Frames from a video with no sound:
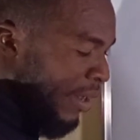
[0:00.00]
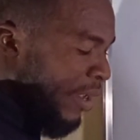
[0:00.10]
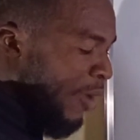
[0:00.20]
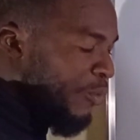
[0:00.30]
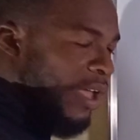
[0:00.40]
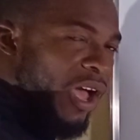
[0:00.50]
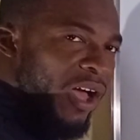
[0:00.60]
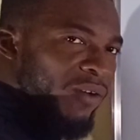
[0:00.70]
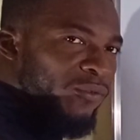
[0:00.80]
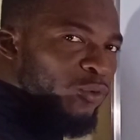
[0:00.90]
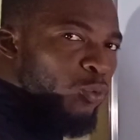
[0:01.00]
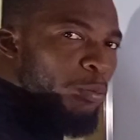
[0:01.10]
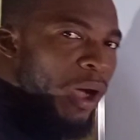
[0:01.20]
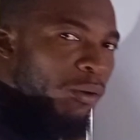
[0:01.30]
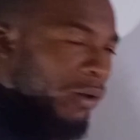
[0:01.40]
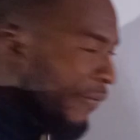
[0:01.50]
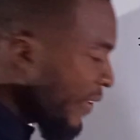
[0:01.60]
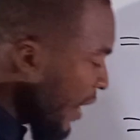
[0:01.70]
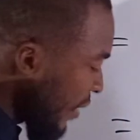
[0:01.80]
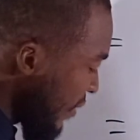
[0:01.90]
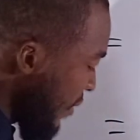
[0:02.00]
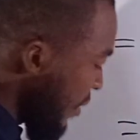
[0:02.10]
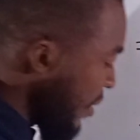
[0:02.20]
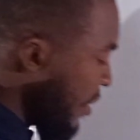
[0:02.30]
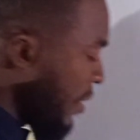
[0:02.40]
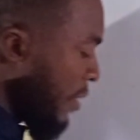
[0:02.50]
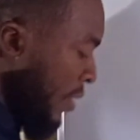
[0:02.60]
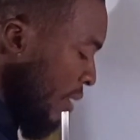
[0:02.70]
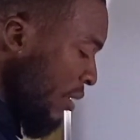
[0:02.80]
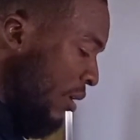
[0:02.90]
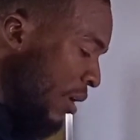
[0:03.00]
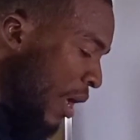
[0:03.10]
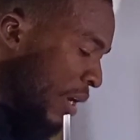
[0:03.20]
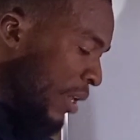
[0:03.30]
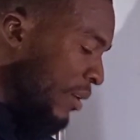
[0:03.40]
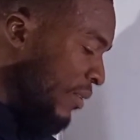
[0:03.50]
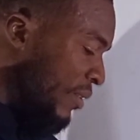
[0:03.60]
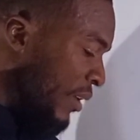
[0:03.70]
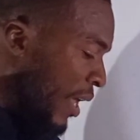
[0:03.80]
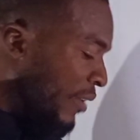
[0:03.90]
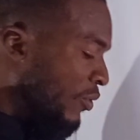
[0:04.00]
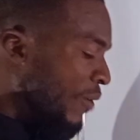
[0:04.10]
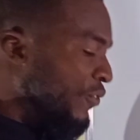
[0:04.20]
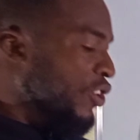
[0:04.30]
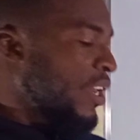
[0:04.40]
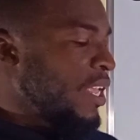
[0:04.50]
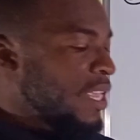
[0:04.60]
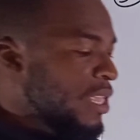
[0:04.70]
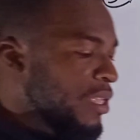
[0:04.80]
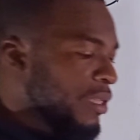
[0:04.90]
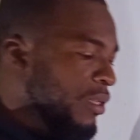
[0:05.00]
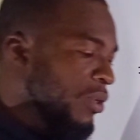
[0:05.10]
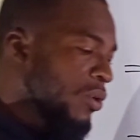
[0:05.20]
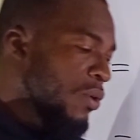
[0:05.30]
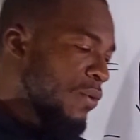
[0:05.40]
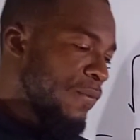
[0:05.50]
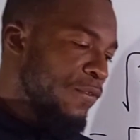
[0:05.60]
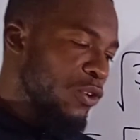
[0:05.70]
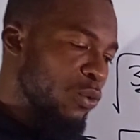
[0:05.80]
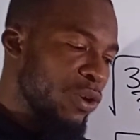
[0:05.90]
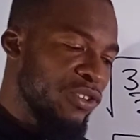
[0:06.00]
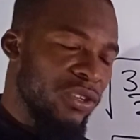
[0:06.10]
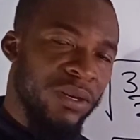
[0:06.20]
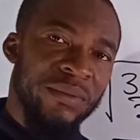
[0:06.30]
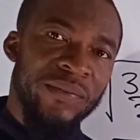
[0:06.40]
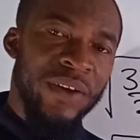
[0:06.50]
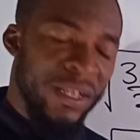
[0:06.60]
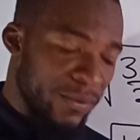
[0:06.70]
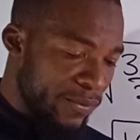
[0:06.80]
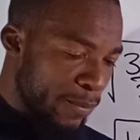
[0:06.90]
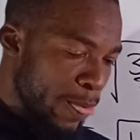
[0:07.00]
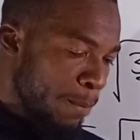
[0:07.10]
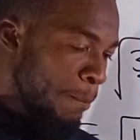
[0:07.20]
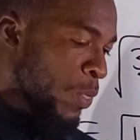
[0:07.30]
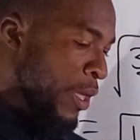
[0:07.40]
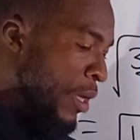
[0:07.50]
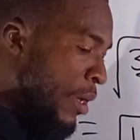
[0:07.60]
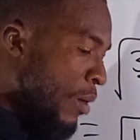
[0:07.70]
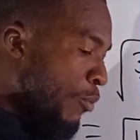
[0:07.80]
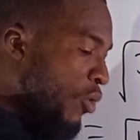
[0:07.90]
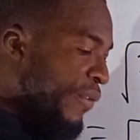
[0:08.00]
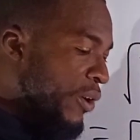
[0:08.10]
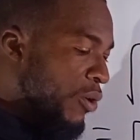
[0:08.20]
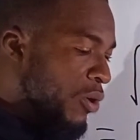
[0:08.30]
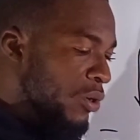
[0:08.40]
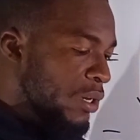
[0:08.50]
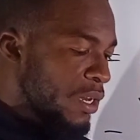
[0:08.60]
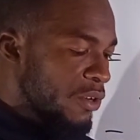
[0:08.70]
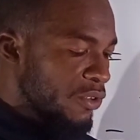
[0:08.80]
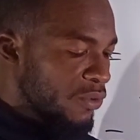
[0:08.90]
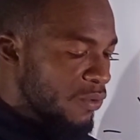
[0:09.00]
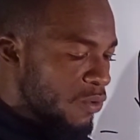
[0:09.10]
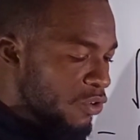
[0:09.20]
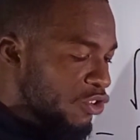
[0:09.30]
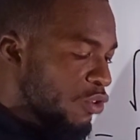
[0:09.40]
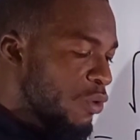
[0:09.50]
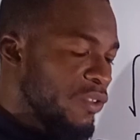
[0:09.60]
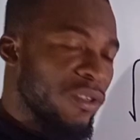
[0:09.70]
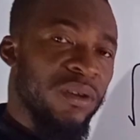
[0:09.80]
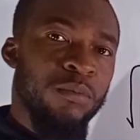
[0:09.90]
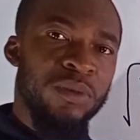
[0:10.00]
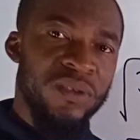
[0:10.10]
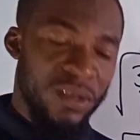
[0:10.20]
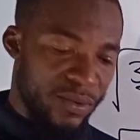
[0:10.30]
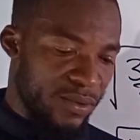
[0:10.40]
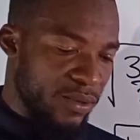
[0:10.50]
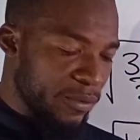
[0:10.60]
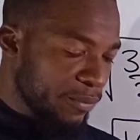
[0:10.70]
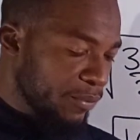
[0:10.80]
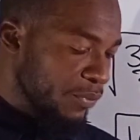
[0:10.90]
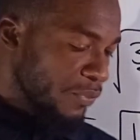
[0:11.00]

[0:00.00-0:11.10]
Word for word: And now we have no power of x. And it is the last option E from question number 5. Moving on, let us go to the question number 6.